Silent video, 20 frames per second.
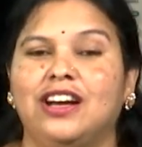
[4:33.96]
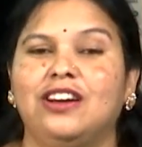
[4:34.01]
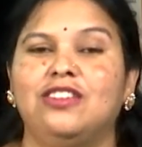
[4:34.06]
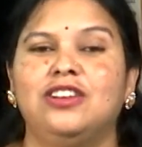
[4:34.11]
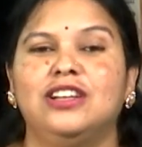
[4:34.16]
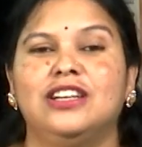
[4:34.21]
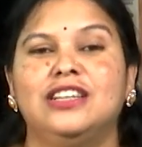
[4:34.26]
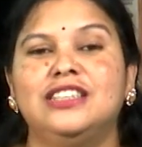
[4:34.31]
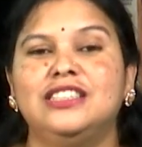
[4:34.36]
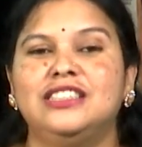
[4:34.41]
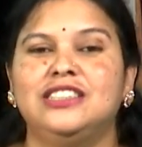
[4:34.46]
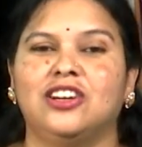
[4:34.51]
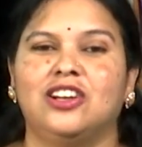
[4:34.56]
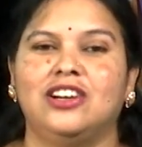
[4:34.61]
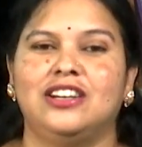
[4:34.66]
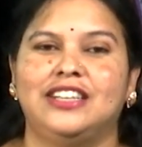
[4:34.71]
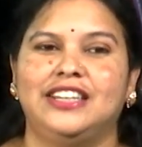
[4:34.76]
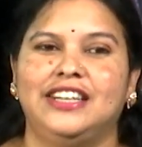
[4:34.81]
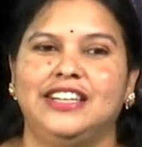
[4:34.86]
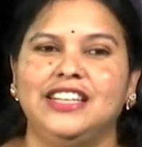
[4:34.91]
learnt
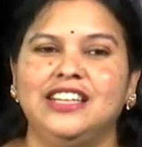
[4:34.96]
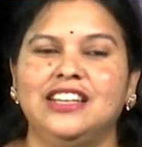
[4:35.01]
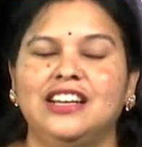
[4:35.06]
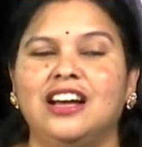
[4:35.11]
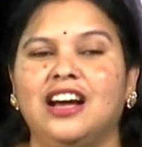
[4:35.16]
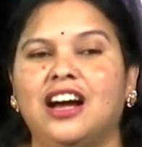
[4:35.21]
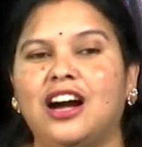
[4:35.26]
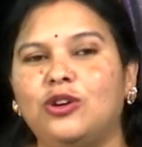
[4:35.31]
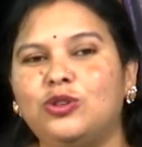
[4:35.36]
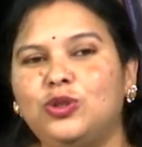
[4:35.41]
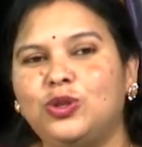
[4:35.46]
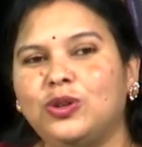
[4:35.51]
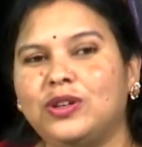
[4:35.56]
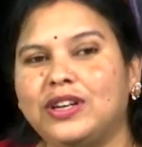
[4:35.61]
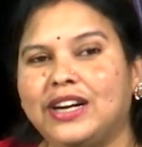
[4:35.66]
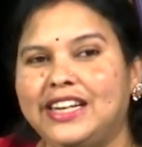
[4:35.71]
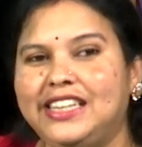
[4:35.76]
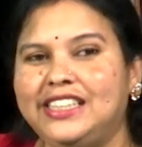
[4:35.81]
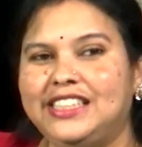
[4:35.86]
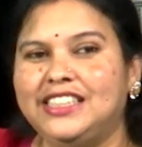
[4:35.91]
already how to
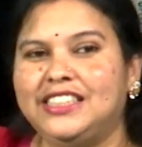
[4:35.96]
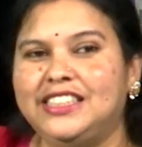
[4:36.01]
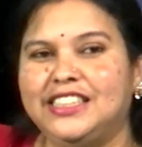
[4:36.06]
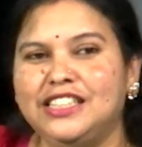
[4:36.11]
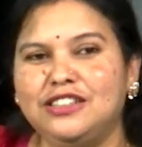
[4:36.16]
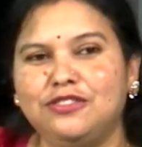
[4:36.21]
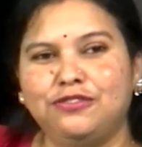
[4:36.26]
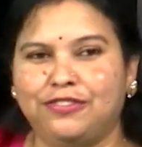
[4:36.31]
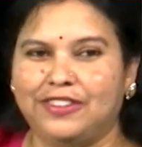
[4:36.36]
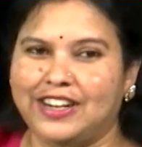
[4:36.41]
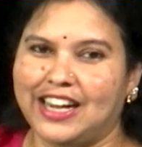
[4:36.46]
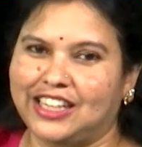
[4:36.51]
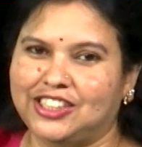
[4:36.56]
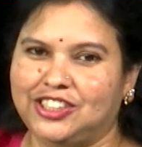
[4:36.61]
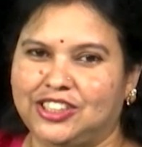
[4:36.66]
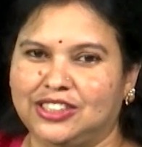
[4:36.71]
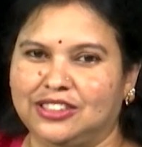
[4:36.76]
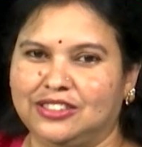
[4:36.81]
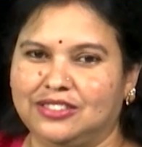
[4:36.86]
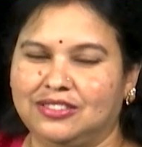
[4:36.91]
write it in
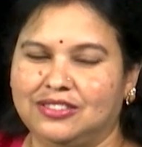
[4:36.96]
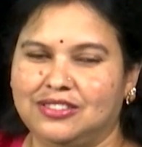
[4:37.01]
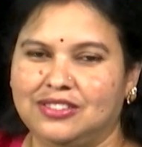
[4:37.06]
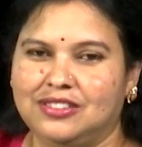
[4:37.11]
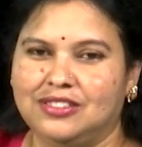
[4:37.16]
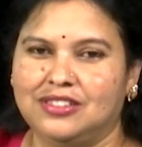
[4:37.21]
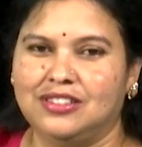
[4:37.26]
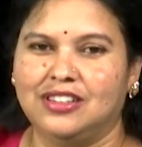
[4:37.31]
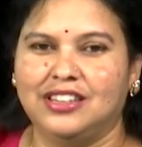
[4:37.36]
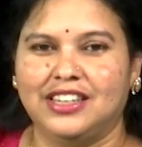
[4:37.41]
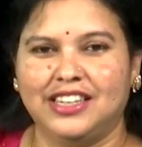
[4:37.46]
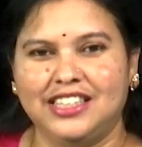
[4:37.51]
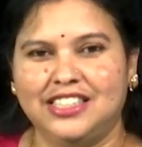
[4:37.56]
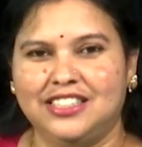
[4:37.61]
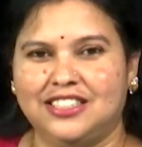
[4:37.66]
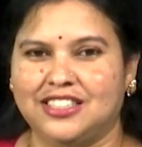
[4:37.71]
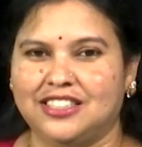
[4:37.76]
fraction, right?